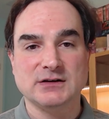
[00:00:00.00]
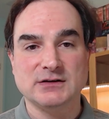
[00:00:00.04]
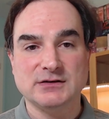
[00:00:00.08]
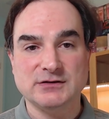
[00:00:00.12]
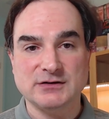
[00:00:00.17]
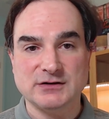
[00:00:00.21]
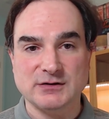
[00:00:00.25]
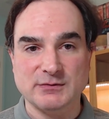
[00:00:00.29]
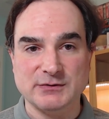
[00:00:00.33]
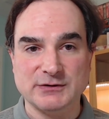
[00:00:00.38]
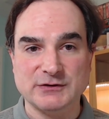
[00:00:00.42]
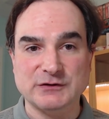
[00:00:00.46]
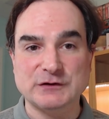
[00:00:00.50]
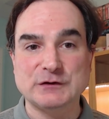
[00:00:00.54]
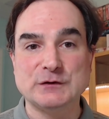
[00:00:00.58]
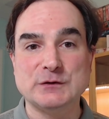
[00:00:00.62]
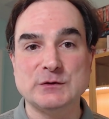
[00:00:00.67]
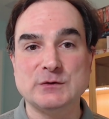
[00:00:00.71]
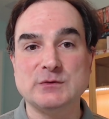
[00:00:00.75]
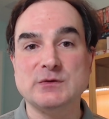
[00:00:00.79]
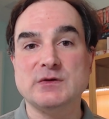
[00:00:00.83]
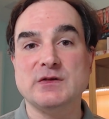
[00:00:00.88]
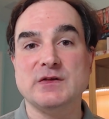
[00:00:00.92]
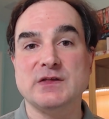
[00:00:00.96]
Number
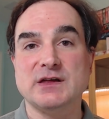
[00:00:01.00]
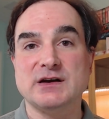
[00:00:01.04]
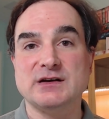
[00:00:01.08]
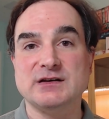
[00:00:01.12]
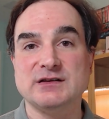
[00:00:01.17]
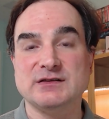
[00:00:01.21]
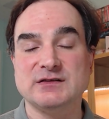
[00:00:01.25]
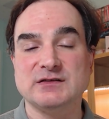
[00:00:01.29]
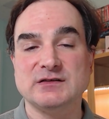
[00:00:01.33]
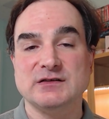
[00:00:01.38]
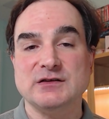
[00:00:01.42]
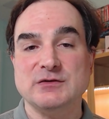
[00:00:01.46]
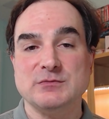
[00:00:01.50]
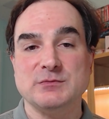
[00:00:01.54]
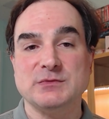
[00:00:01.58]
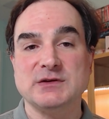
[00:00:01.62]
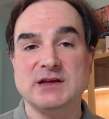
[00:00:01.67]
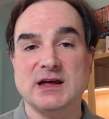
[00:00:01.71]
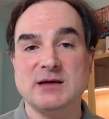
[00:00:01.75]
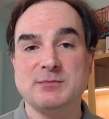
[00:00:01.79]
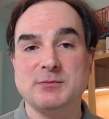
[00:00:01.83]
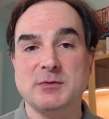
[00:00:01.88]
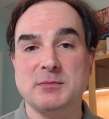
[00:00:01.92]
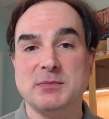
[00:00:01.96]
two, that it is
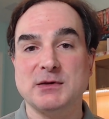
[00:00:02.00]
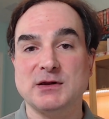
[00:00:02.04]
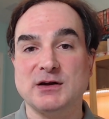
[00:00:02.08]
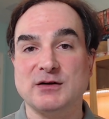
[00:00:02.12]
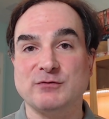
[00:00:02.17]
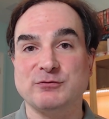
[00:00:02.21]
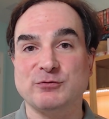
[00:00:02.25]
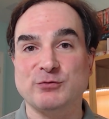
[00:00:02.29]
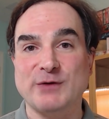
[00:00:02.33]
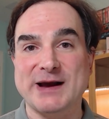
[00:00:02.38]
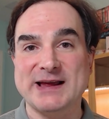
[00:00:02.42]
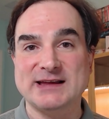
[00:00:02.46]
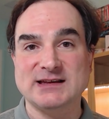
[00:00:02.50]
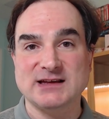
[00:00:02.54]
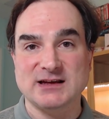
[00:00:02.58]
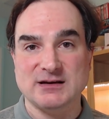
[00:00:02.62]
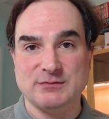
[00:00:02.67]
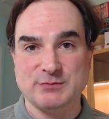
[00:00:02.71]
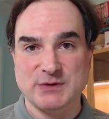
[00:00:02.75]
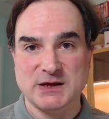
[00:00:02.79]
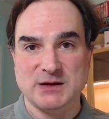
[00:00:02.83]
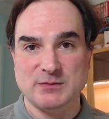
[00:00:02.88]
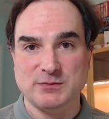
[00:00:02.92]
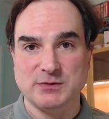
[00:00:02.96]
capable of
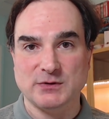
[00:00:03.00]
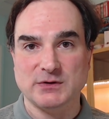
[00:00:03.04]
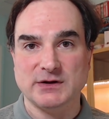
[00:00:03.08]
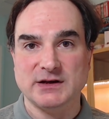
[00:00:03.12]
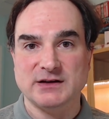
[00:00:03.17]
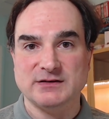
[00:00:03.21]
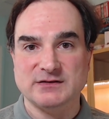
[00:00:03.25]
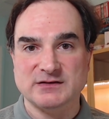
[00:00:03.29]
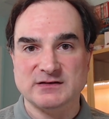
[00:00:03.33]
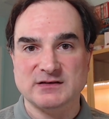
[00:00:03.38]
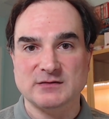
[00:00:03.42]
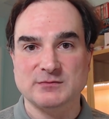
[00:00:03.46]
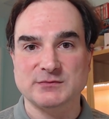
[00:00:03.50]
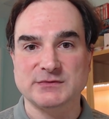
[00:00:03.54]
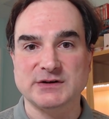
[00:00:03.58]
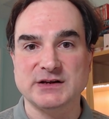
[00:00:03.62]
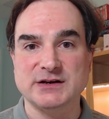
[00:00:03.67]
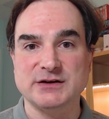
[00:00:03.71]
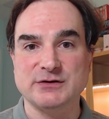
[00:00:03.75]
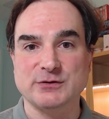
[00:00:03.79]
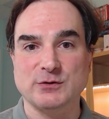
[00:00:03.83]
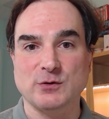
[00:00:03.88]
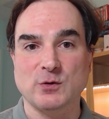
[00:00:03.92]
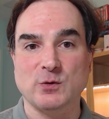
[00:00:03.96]
ranking people in some
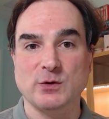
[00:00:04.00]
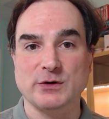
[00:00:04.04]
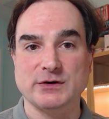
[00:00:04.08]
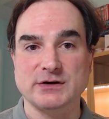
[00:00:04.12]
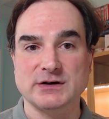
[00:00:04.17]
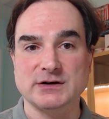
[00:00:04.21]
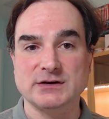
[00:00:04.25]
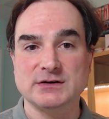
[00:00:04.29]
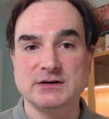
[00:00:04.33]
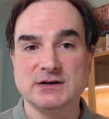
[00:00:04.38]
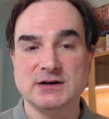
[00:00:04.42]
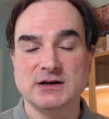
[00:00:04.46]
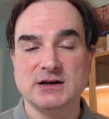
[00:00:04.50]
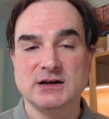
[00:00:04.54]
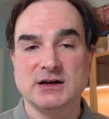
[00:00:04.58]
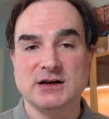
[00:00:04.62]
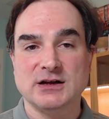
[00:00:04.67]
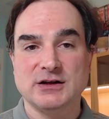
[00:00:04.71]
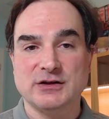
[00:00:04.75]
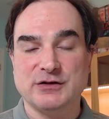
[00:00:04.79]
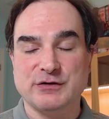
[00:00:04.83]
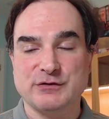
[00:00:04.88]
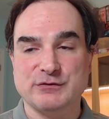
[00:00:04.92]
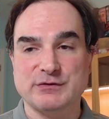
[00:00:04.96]
linear order.
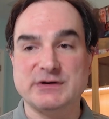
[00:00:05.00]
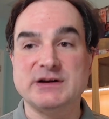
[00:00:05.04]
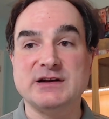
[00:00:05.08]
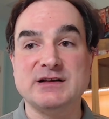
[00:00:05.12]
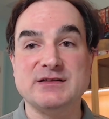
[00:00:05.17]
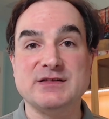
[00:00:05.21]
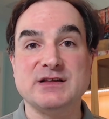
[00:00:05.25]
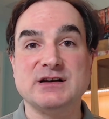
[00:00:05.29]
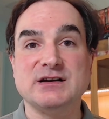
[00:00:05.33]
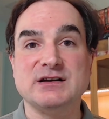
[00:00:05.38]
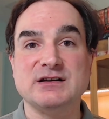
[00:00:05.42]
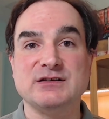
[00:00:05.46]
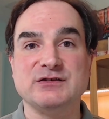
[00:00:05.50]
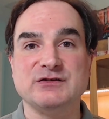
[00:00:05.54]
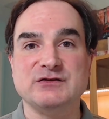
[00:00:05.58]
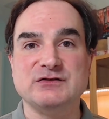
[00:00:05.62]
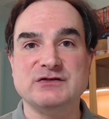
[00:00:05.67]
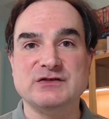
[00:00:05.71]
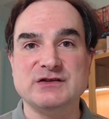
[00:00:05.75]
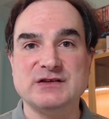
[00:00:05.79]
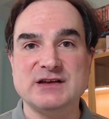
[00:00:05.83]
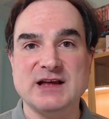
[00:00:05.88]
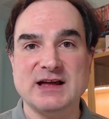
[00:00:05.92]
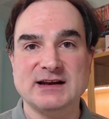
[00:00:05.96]
Three, that it is
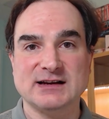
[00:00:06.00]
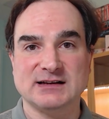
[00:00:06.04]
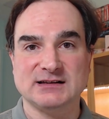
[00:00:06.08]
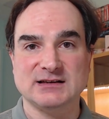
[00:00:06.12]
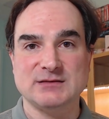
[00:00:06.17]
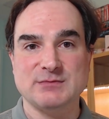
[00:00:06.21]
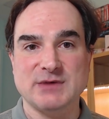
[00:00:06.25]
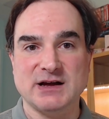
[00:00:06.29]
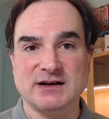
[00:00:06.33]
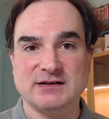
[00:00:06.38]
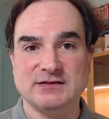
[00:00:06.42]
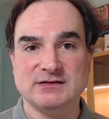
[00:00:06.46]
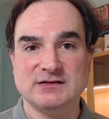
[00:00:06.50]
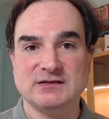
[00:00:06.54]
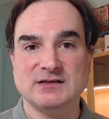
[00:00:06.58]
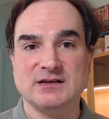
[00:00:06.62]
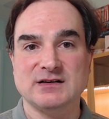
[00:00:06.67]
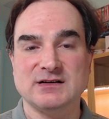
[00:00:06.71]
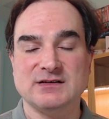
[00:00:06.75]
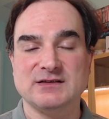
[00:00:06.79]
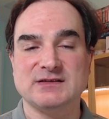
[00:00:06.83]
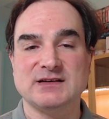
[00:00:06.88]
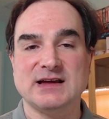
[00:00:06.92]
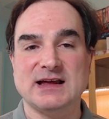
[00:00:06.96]
genetically based,
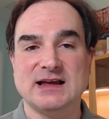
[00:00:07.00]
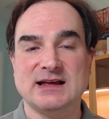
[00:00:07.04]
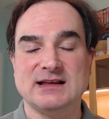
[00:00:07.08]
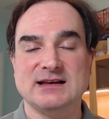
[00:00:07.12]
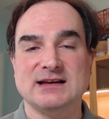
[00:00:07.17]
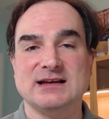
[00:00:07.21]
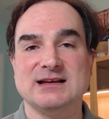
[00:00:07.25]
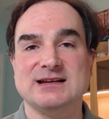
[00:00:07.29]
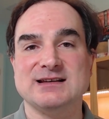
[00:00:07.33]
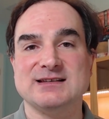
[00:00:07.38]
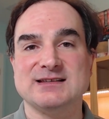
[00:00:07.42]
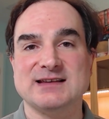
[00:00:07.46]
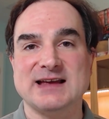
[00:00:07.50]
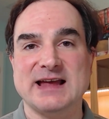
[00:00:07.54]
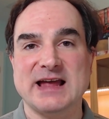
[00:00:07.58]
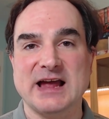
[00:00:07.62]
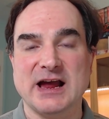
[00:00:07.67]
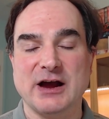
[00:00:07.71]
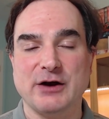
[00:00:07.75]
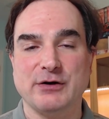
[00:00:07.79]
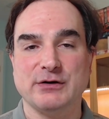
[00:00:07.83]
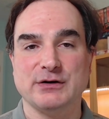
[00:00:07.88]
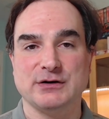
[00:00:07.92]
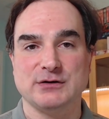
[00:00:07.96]
that is a, it is a
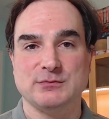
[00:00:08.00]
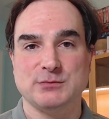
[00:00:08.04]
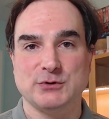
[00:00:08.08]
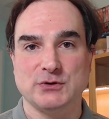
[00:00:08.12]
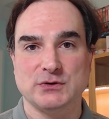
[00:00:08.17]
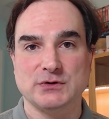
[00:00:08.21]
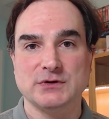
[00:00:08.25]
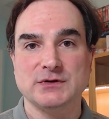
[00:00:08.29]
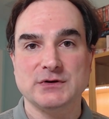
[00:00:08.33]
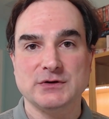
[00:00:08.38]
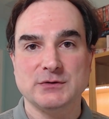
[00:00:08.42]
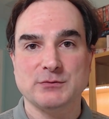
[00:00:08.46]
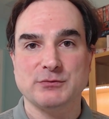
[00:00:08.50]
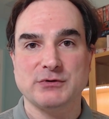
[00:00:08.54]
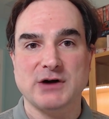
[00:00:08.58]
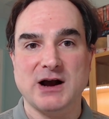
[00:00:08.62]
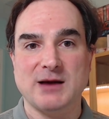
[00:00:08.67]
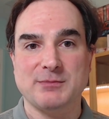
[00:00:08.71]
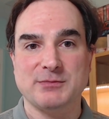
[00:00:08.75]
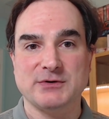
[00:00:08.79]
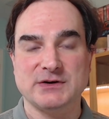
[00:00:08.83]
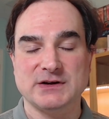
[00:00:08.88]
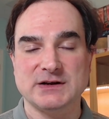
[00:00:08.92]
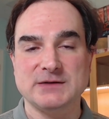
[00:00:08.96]
heritable
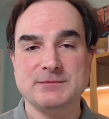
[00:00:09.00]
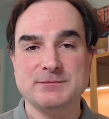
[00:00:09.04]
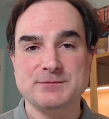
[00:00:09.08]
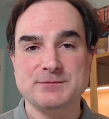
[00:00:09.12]
property.